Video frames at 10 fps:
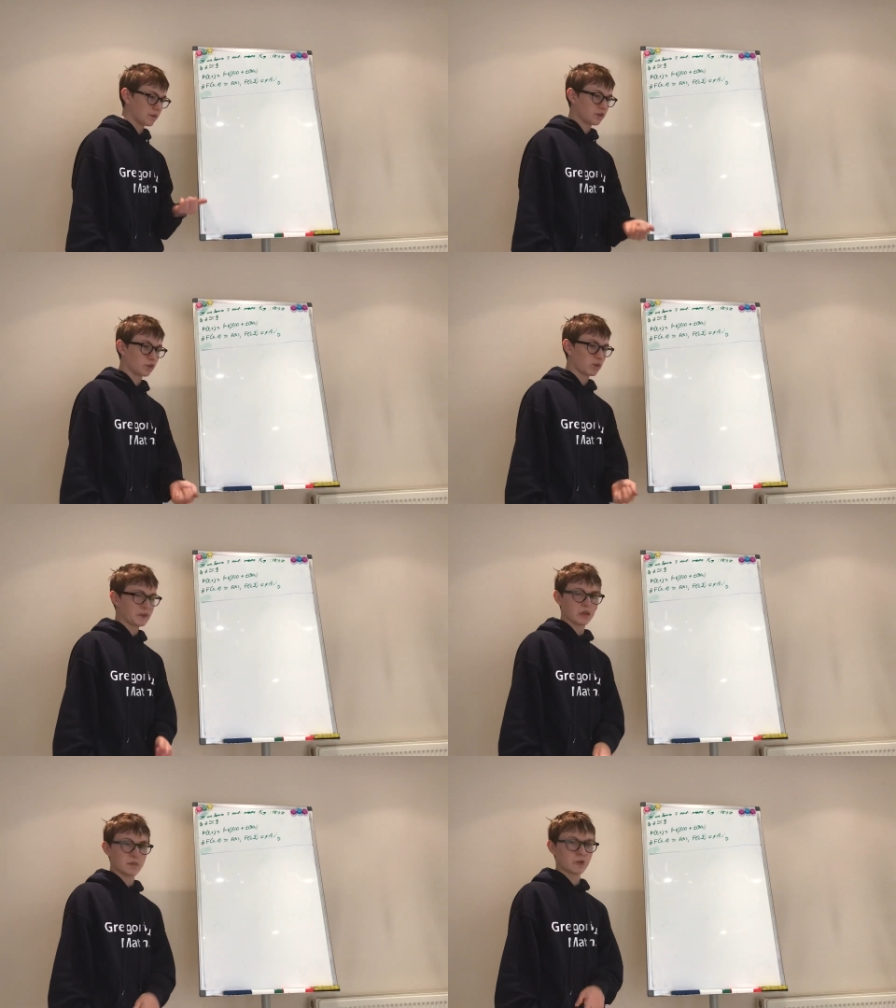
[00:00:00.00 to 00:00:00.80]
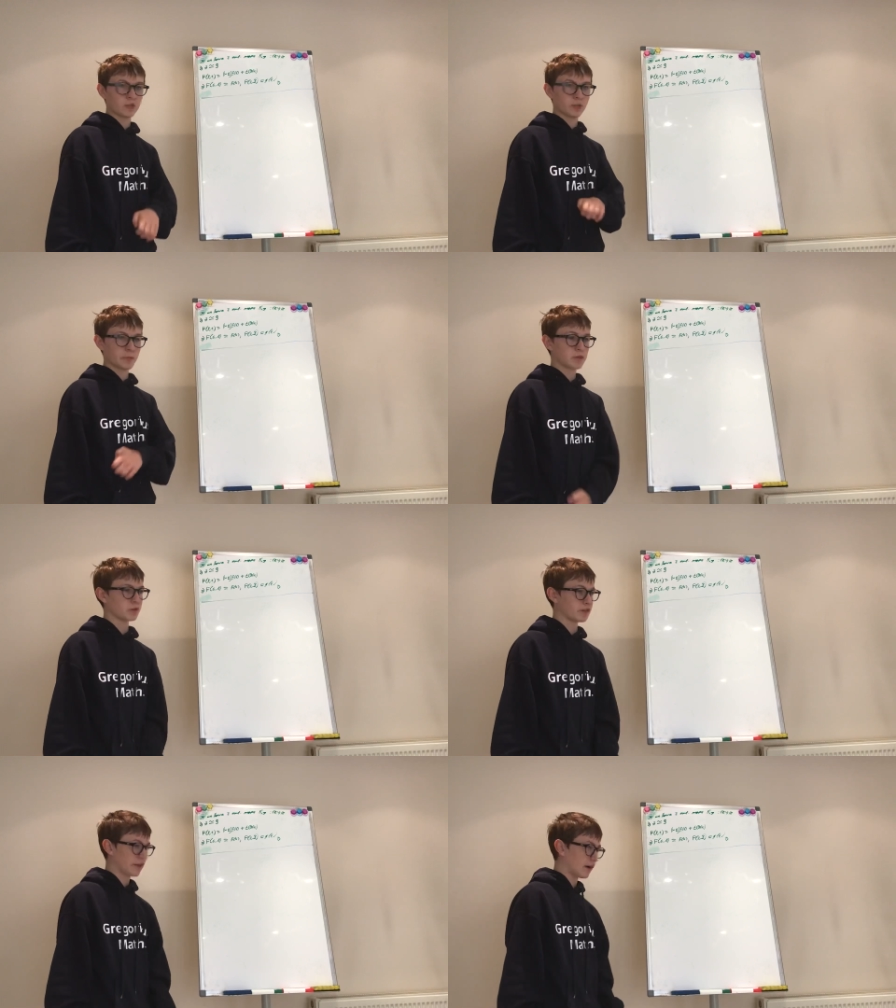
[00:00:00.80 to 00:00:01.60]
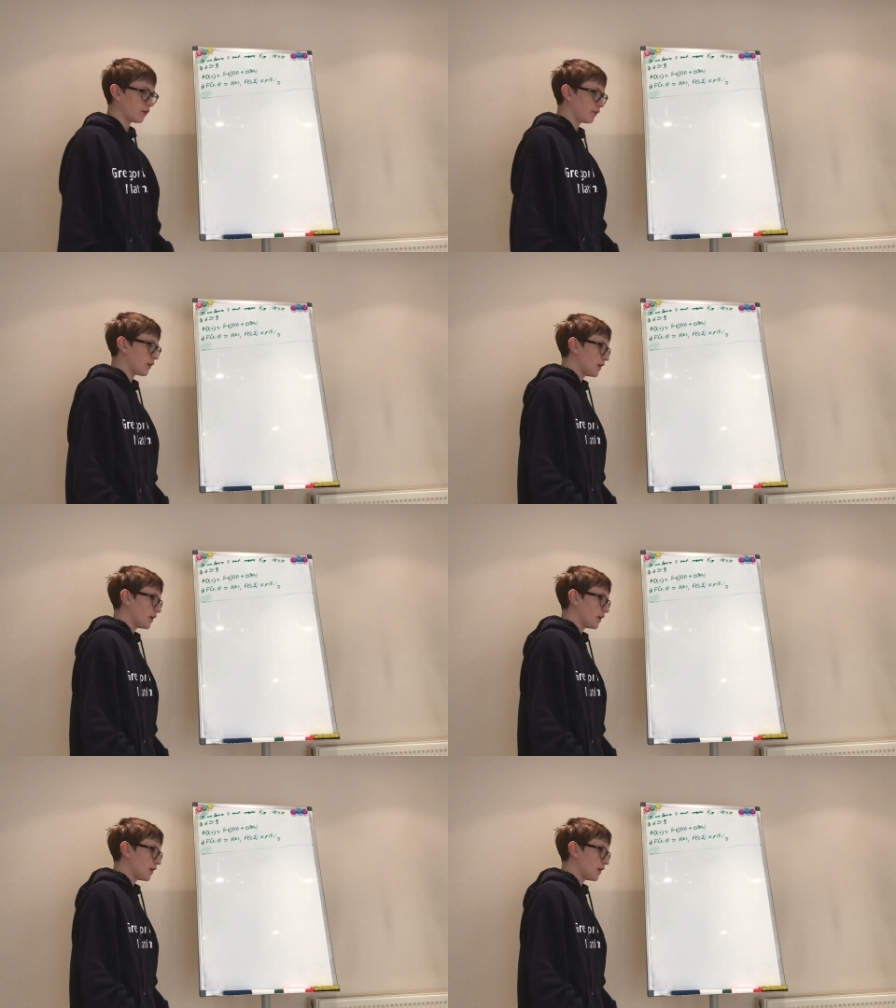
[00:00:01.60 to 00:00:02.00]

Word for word: is always homotopic to itself.